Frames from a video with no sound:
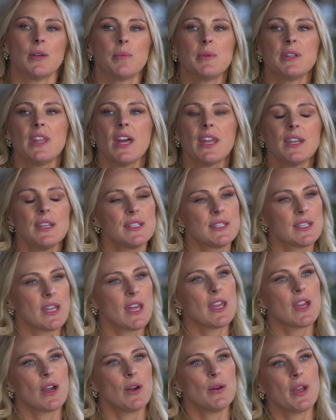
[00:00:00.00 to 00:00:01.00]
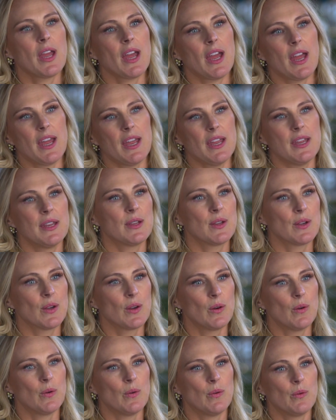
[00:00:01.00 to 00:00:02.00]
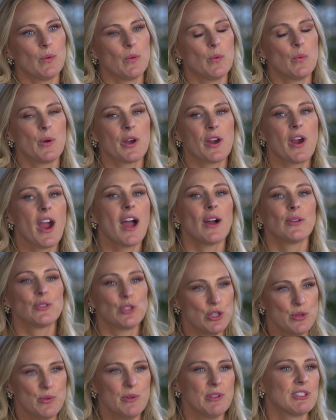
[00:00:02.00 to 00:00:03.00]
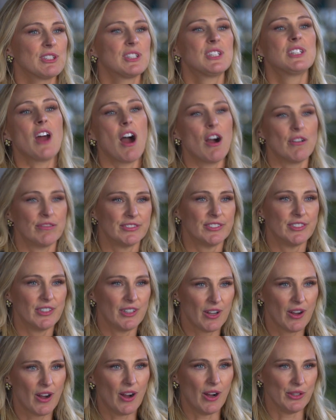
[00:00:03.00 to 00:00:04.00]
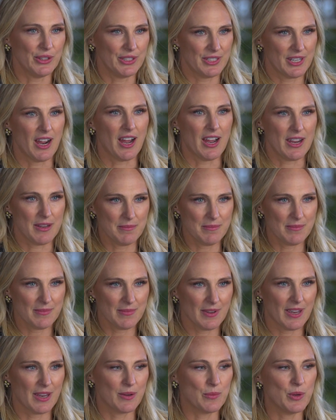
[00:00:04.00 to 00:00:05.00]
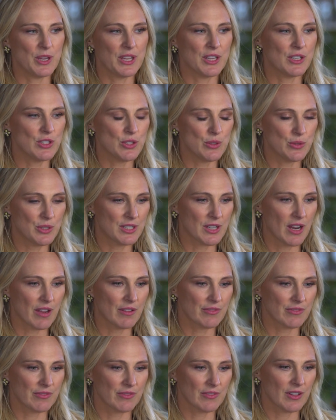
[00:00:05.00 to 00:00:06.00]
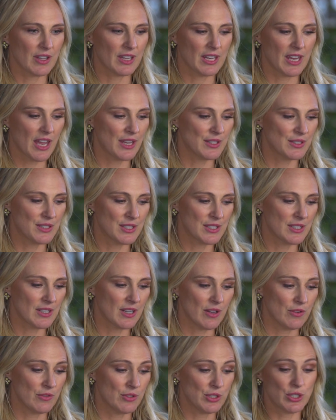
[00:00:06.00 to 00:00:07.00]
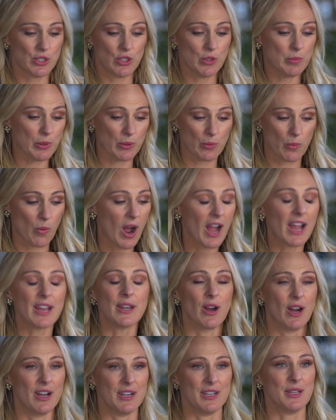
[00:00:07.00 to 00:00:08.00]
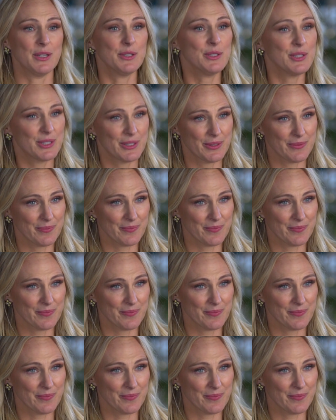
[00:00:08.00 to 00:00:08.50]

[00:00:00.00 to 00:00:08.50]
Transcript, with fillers: So, but then it's like, okay, we're out doing stuff all the time, and we can do stuff against a super wide audience,